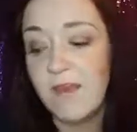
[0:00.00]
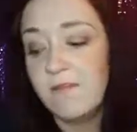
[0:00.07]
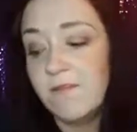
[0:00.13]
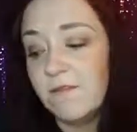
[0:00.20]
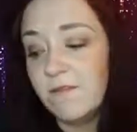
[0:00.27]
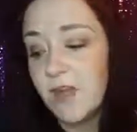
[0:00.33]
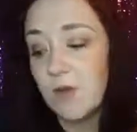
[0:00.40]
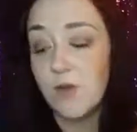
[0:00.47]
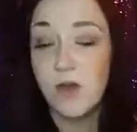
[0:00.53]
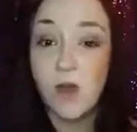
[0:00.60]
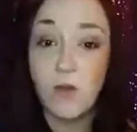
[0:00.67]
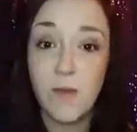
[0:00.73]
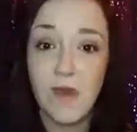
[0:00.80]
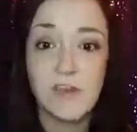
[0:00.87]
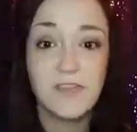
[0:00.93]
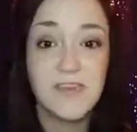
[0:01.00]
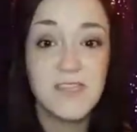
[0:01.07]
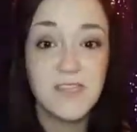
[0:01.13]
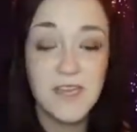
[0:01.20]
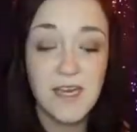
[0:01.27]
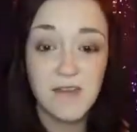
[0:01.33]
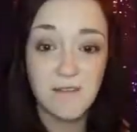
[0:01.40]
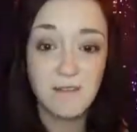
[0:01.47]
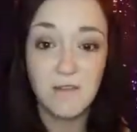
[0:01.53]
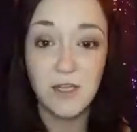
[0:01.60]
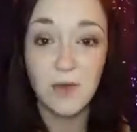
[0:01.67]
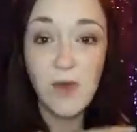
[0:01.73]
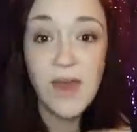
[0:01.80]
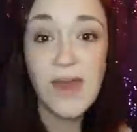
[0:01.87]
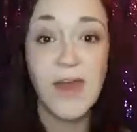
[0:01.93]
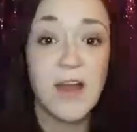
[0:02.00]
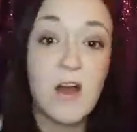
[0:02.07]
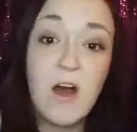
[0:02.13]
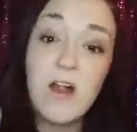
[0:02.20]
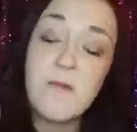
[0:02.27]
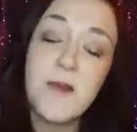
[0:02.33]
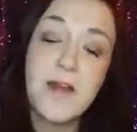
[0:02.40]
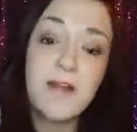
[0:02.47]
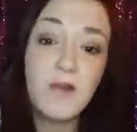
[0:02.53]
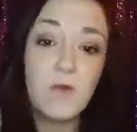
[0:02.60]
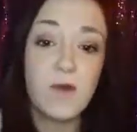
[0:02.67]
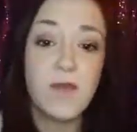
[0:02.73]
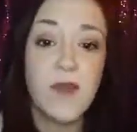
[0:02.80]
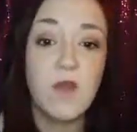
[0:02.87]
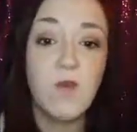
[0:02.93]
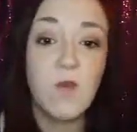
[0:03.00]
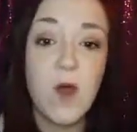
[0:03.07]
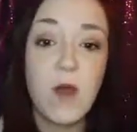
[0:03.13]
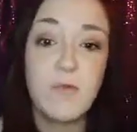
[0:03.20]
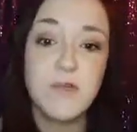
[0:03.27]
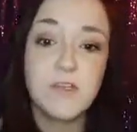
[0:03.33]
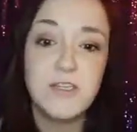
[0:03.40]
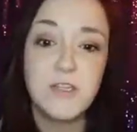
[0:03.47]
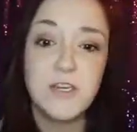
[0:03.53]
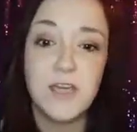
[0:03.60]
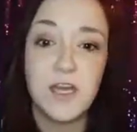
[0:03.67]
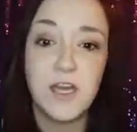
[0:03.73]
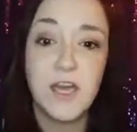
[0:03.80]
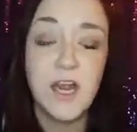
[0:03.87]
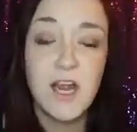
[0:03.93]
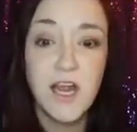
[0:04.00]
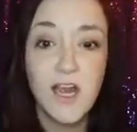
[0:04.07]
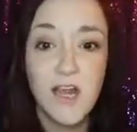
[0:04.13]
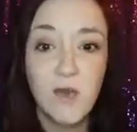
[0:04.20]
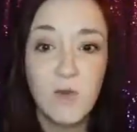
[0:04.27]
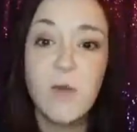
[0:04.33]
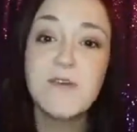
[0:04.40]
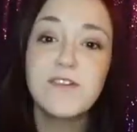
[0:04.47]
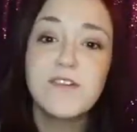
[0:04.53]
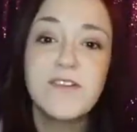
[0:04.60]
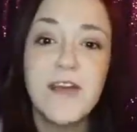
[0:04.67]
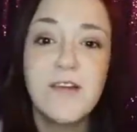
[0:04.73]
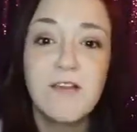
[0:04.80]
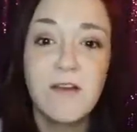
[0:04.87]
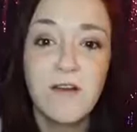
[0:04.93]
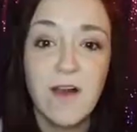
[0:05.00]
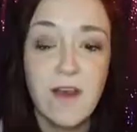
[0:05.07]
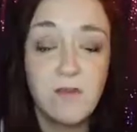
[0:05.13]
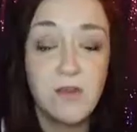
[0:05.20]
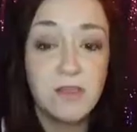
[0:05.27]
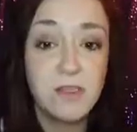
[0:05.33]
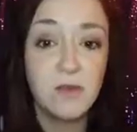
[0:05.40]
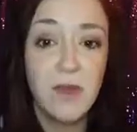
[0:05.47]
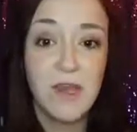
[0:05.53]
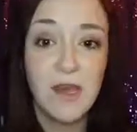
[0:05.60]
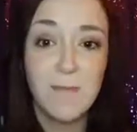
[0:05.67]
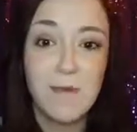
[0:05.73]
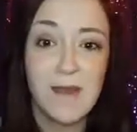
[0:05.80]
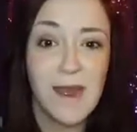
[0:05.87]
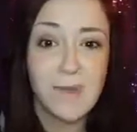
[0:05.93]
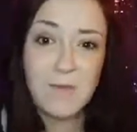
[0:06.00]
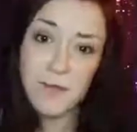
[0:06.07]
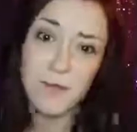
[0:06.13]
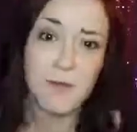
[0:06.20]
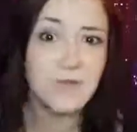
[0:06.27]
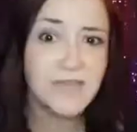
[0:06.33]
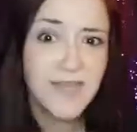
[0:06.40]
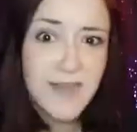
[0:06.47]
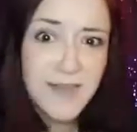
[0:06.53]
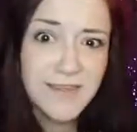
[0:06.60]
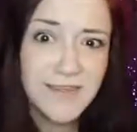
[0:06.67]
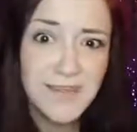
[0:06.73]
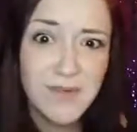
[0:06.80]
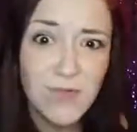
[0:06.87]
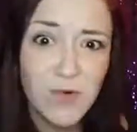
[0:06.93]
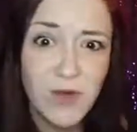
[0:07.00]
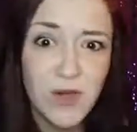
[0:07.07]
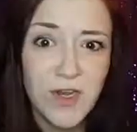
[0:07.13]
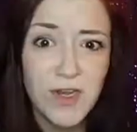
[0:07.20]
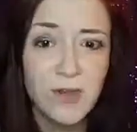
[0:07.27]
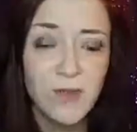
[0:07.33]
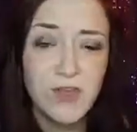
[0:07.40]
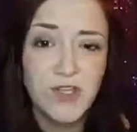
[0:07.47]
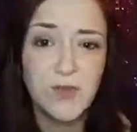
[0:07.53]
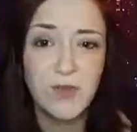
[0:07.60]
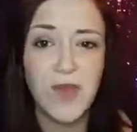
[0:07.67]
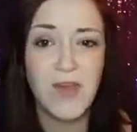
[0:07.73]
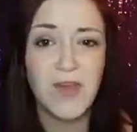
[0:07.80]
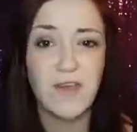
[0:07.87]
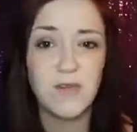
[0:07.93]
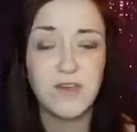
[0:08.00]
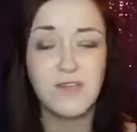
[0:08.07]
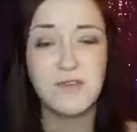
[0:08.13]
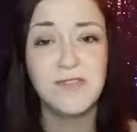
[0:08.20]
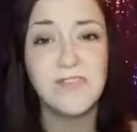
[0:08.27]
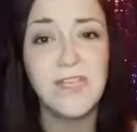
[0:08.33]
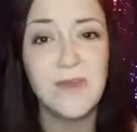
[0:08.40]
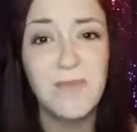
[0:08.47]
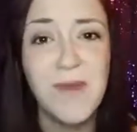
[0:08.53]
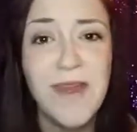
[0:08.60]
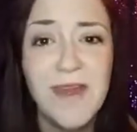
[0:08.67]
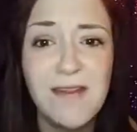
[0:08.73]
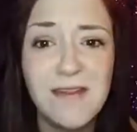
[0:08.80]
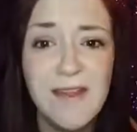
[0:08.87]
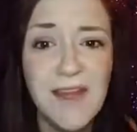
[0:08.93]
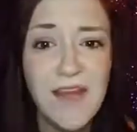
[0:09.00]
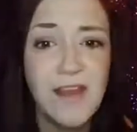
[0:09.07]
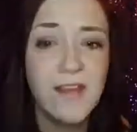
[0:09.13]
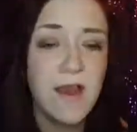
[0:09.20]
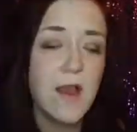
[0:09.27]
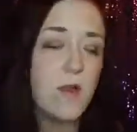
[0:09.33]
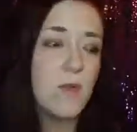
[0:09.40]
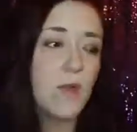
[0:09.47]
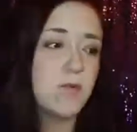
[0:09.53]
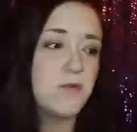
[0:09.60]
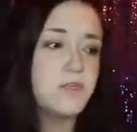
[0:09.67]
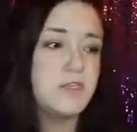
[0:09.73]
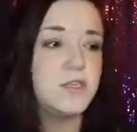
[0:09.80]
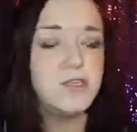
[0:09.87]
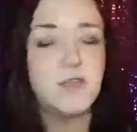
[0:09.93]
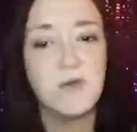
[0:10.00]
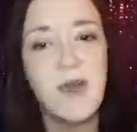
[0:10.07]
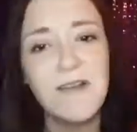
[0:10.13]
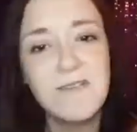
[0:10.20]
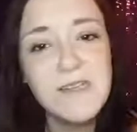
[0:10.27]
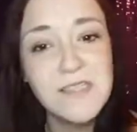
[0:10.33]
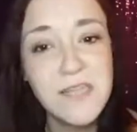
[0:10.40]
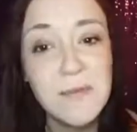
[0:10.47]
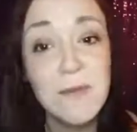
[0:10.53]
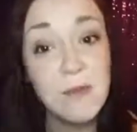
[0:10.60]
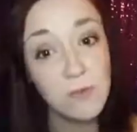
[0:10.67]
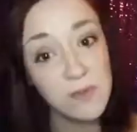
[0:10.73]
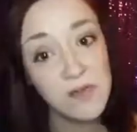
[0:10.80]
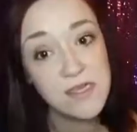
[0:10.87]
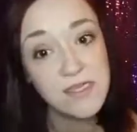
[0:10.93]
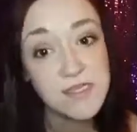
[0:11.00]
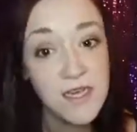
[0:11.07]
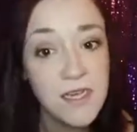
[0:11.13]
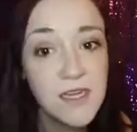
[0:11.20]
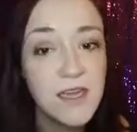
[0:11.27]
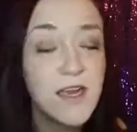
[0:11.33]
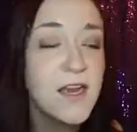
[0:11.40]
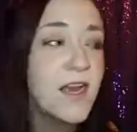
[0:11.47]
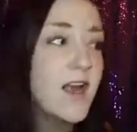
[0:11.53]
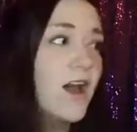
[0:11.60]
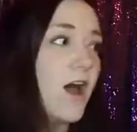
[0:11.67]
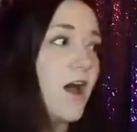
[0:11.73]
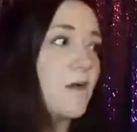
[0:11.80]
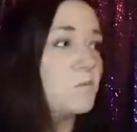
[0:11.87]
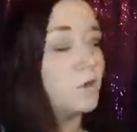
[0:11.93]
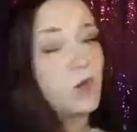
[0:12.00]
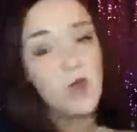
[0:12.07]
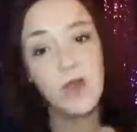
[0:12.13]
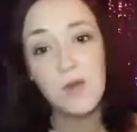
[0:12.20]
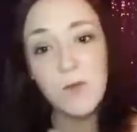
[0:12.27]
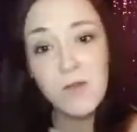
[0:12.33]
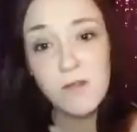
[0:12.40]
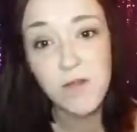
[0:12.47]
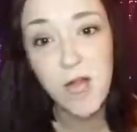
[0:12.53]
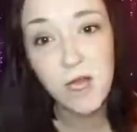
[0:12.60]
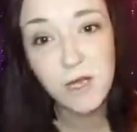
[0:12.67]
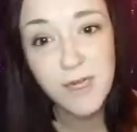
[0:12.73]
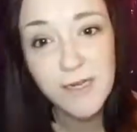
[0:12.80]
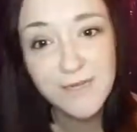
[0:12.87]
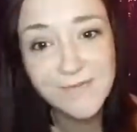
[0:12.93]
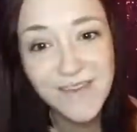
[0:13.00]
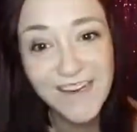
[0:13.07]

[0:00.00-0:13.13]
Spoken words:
there were no boundaries, if you had all the money in the world, like, what would your day look like? Would you wake up and have mimosas in the morning? Would you sleep in late? Like, what would you do? Obviously, be realistic. You're not going to win the lottery.